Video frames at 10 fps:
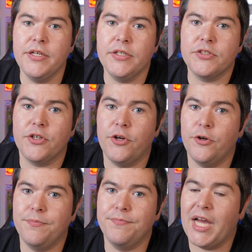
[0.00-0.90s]

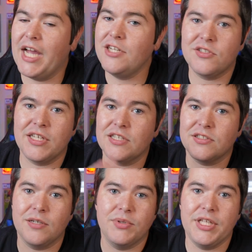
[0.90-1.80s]
So I just think it's
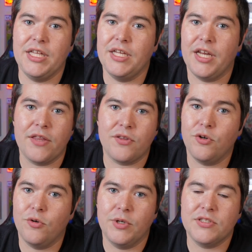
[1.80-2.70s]
completely
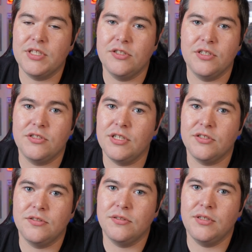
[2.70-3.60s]
unethical what
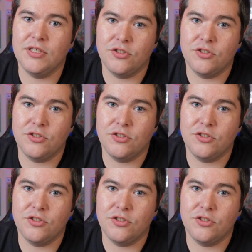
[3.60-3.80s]
CGC is